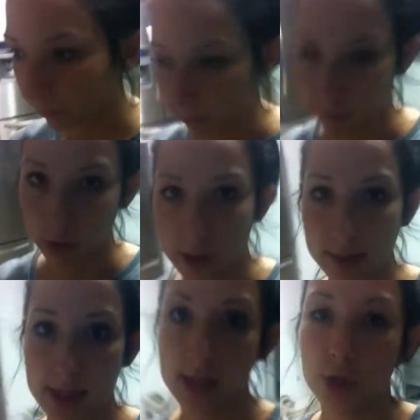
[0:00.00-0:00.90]
If
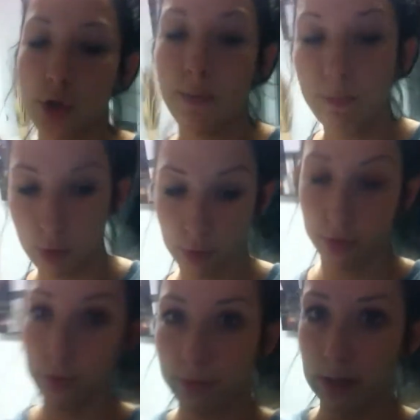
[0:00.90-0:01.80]
not, then
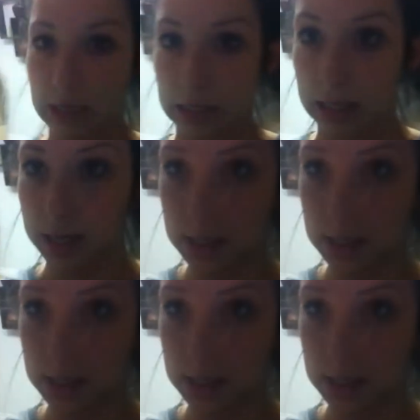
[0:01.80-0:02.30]
tomorrow, I guess.